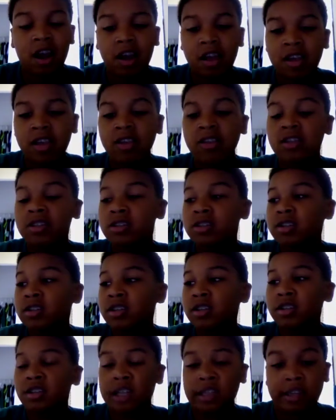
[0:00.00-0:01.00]
He's
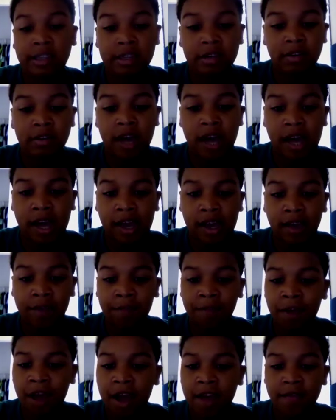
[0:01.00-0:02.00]
a little guy,
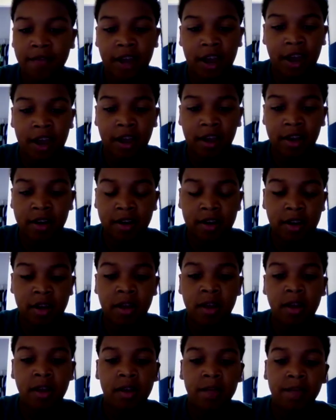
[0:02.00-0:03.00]
5'9",
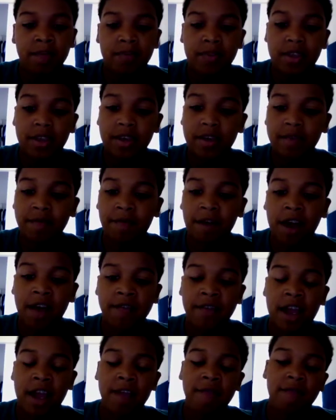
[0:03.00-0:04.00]

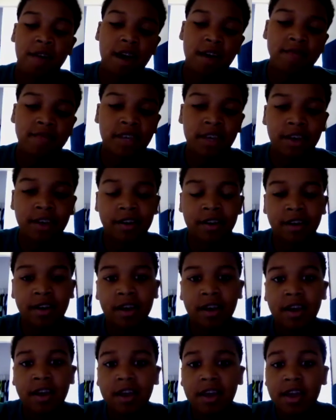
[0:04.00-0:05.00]
5'10",
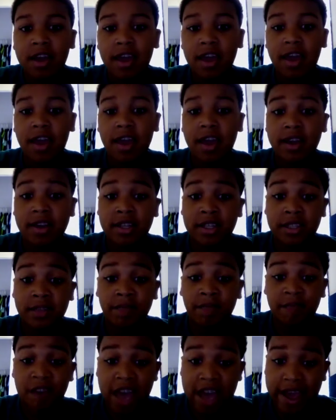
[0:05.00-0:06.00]
and he's
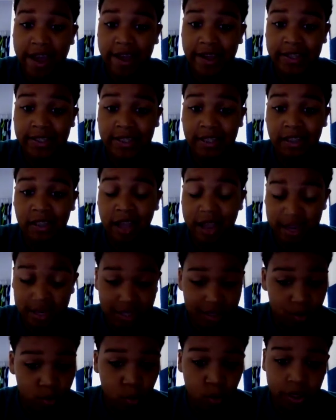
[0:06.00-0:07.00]
fast,
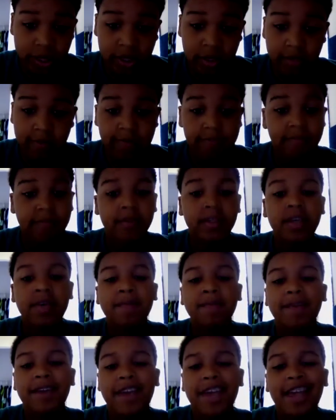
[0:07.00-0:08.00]
lightning quick,
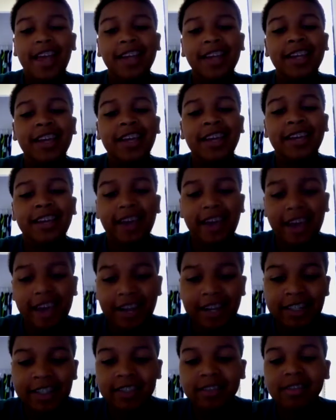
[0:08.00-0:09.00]
and can
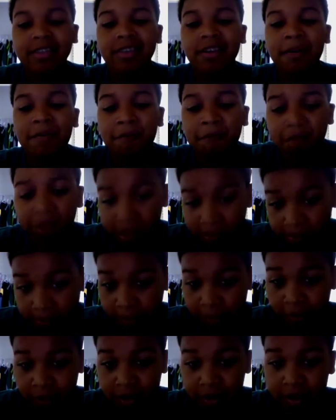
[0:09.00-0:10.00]
catch the
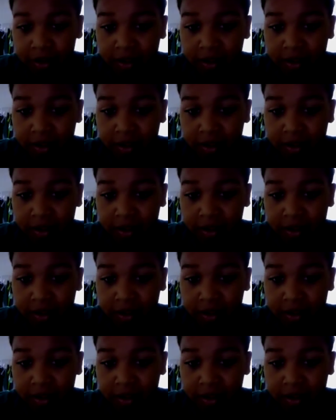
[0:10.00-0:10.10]
football.